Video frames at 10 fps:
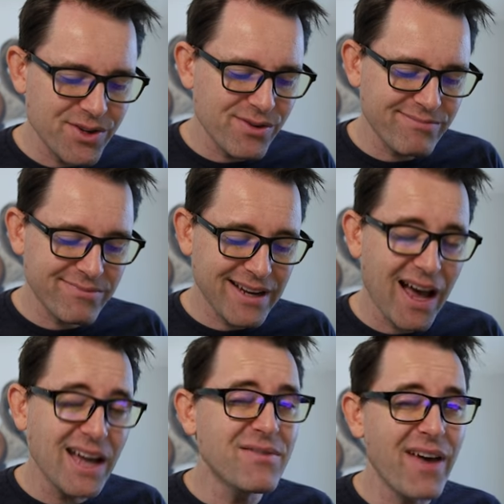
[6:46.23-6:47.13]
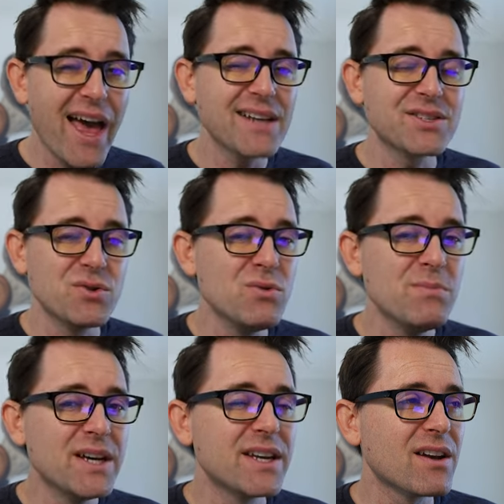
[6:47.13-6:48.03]
And you're kind of at $2
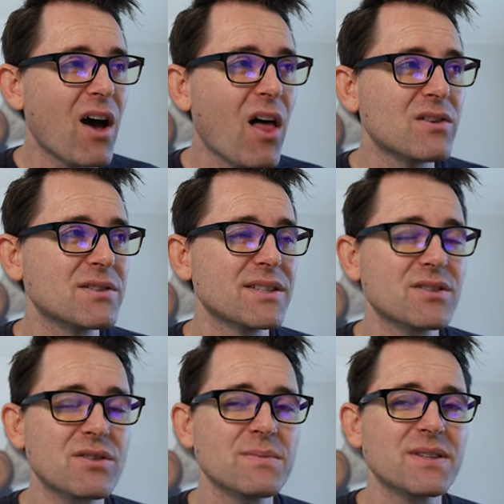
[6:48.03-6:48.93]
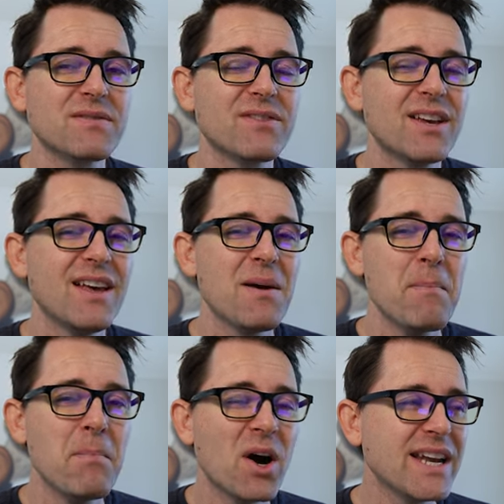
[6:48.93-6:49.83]
million in terms of
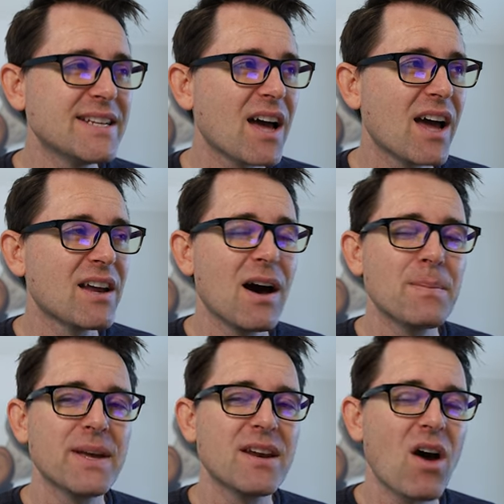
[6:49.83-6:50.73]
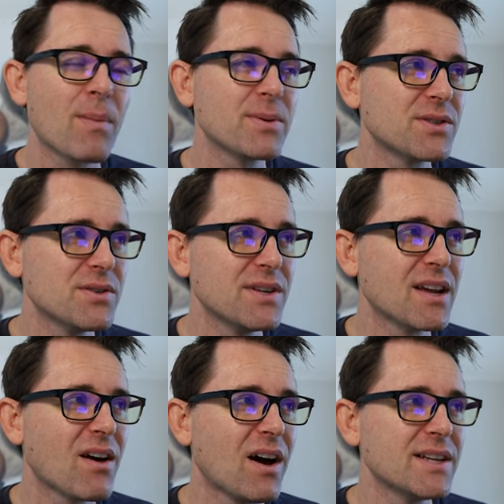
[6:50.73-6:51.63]
money tied up and opportunity
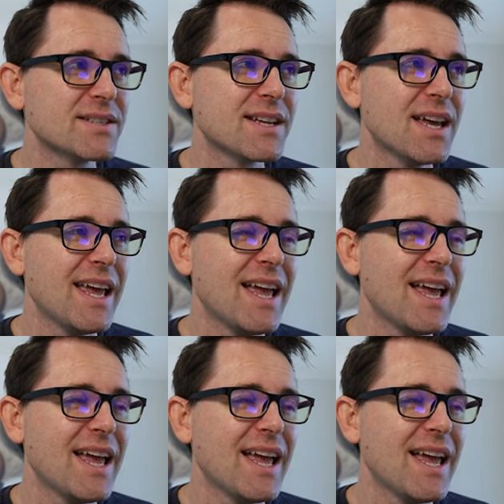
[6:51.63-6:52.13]
cost.